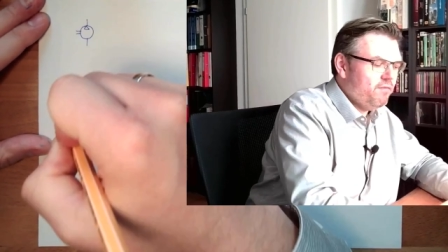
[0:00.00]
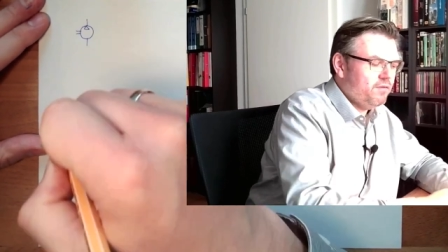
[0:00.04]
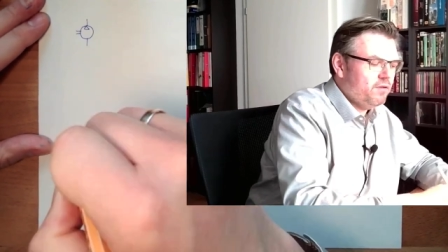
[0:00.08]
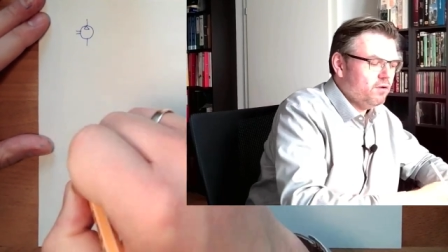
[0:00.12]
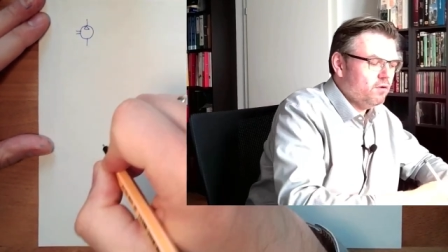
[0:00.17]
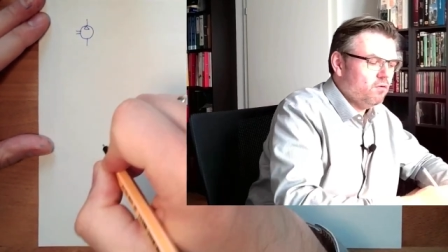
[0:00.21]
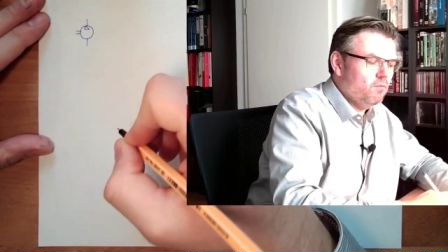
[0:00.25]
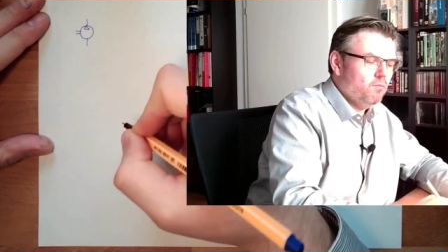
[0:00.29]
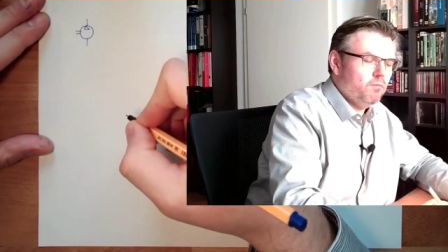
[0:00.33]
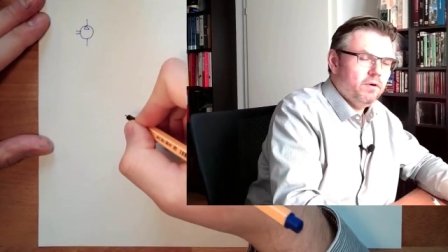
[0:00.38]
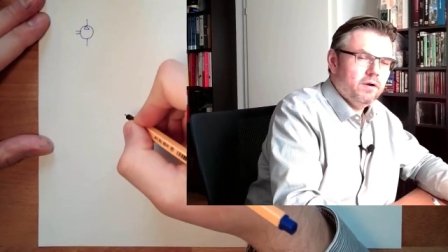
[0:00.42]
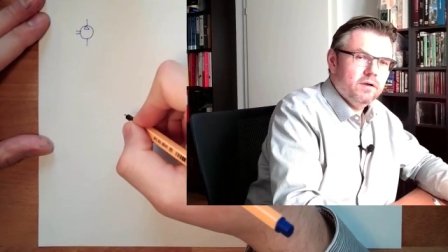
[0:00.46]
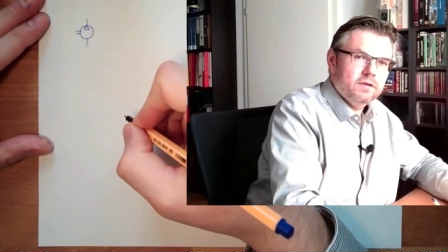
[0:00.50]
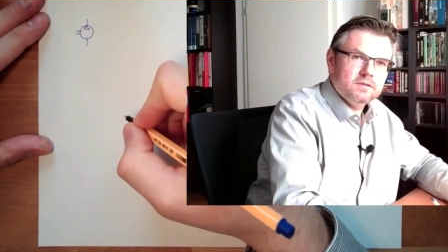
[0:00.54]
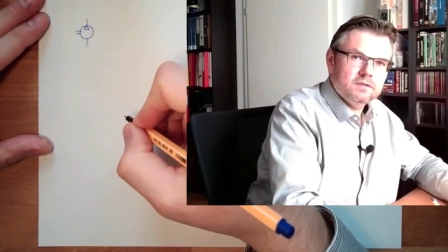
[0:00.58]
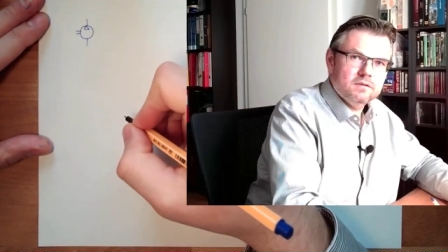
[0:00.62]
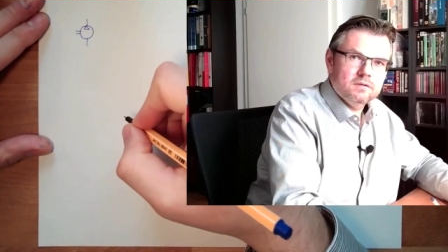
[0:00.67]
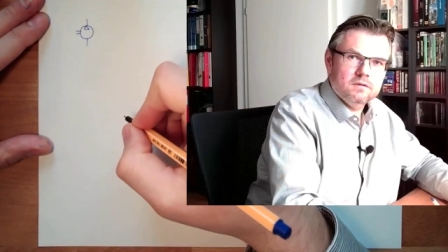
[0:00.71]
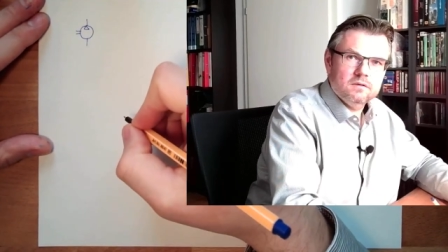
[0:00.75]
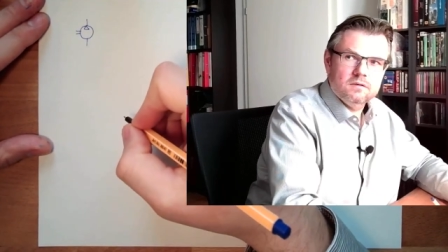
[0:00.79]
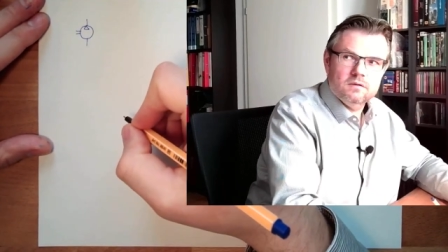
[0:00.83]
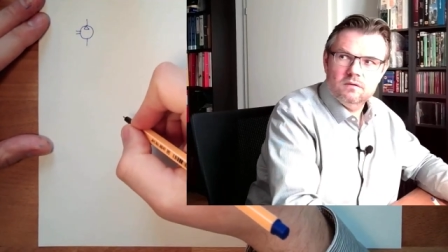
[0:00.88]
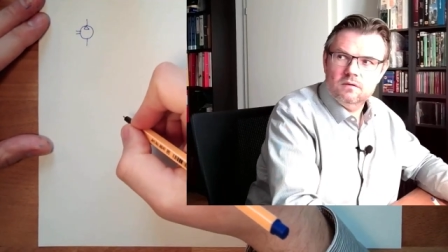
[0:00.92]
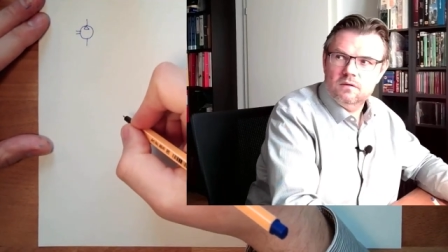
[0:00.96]
the compressor.
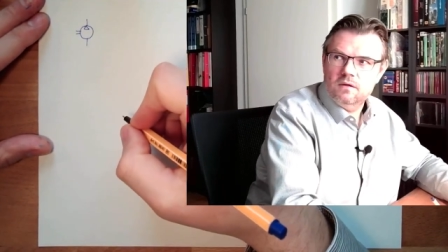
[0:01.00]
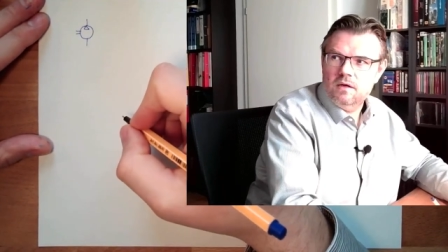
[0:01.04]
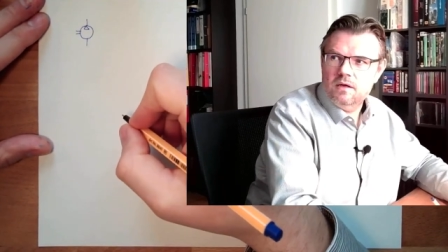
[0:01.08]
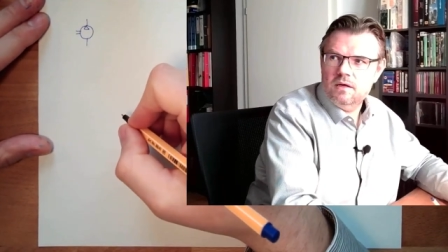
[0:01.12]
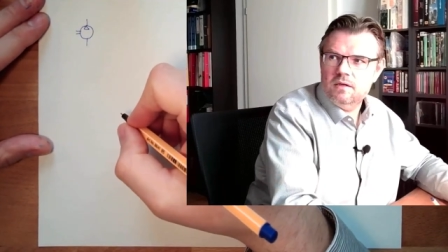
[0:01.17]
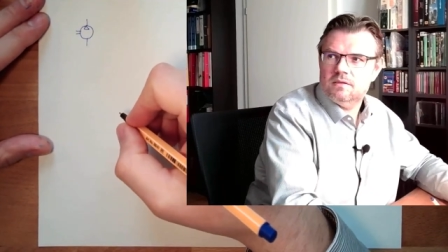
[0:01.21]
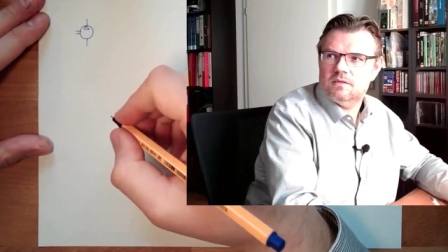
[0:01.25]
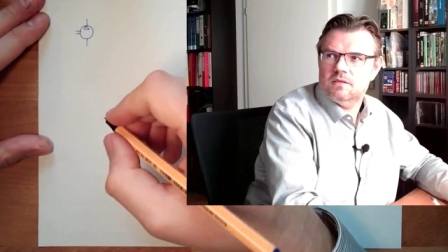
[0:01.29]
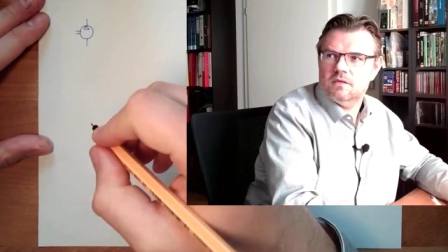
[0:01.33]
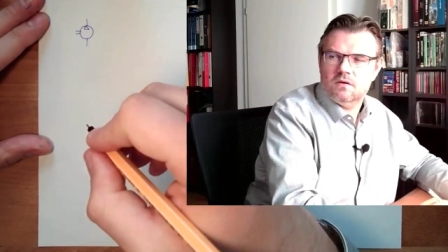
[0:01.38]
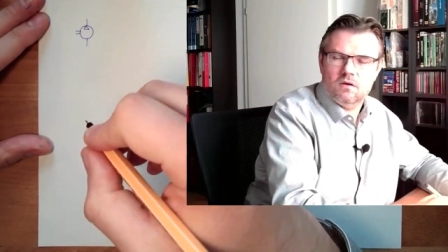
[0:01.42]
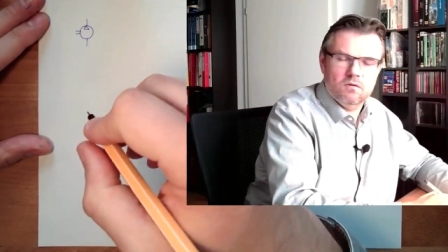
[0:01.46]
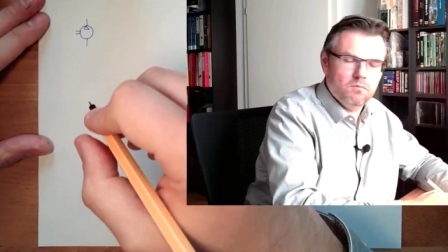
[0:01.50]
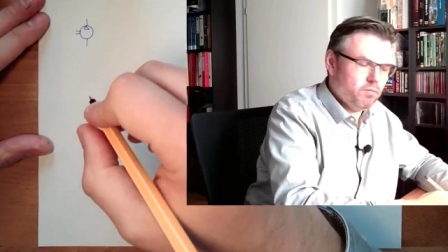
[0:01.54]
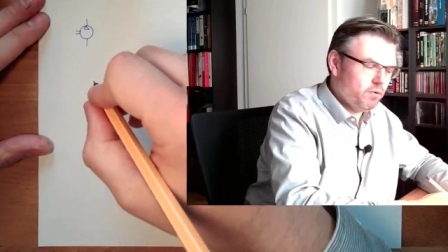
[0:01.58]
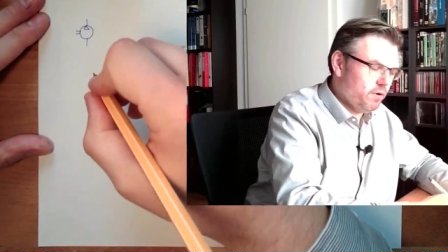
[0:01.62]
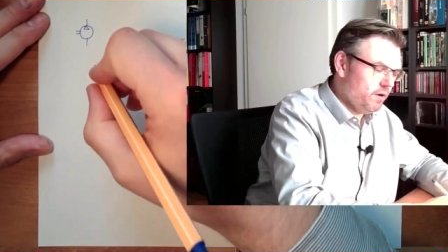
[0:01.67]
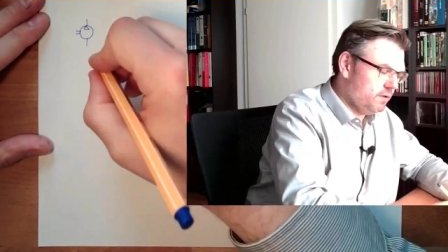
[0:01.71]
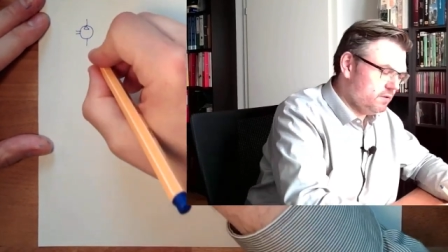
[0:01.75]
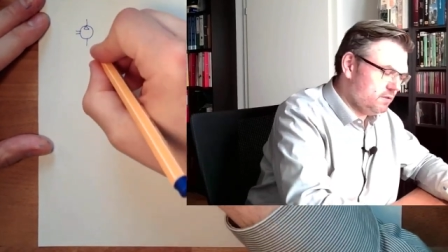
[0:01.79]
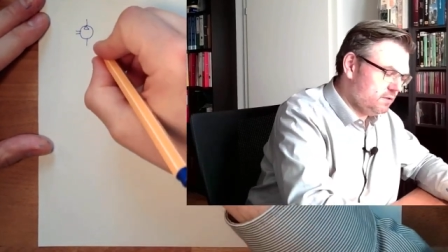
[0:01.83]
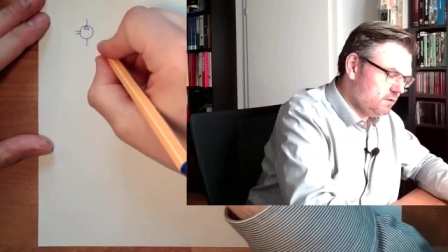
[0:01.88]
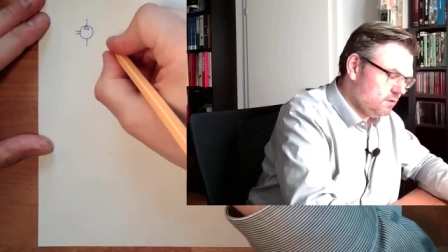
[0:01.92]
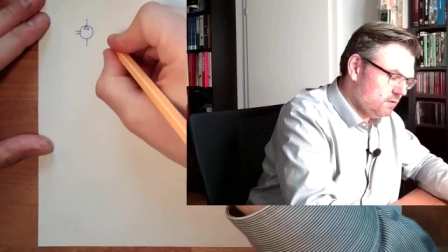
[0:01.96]
That's a
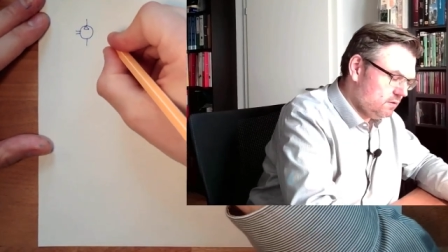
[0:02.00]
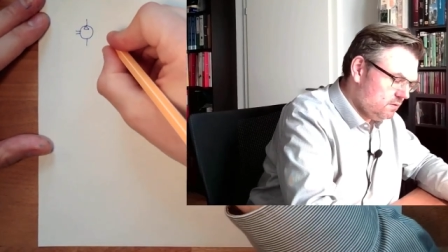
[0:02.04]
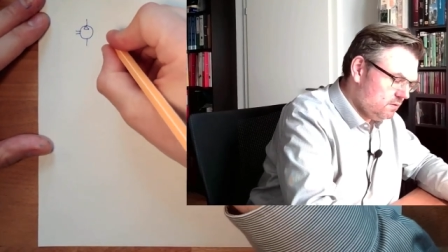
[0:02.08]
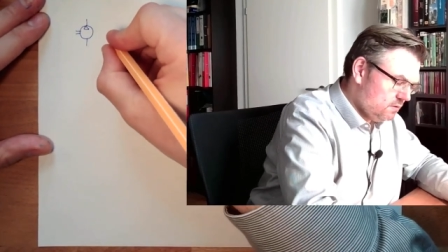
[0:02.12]
compressor.